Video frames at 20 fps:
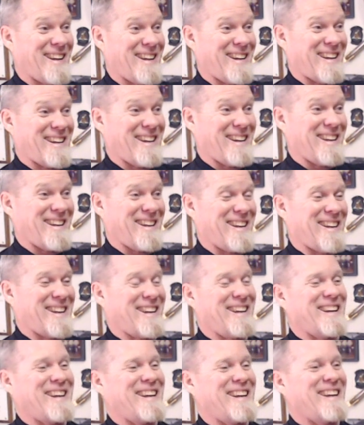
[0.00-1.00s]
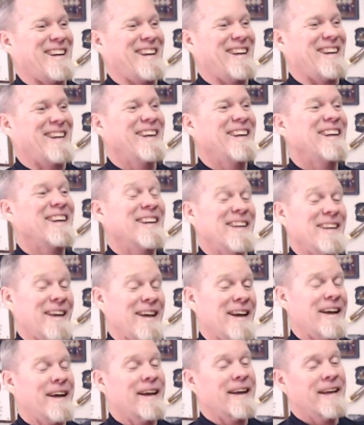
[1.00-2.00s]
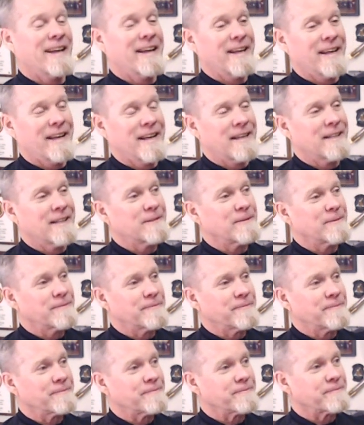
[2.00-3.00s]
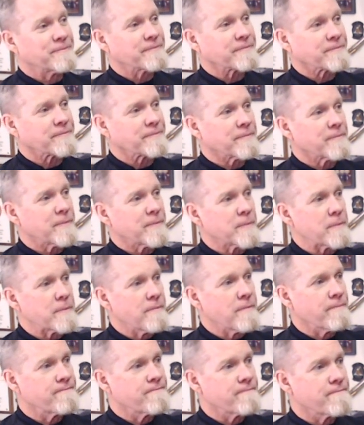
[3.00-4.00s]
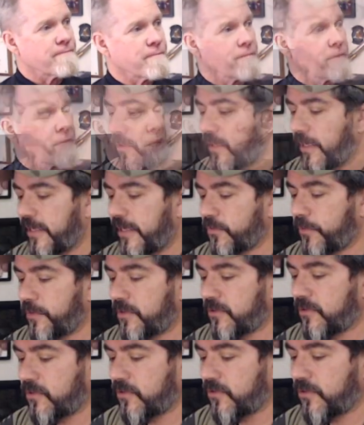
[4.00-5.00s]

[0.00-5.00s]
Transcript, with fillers: and that's happened, I'm sure. Yeah. Well, and then so the last piece I'll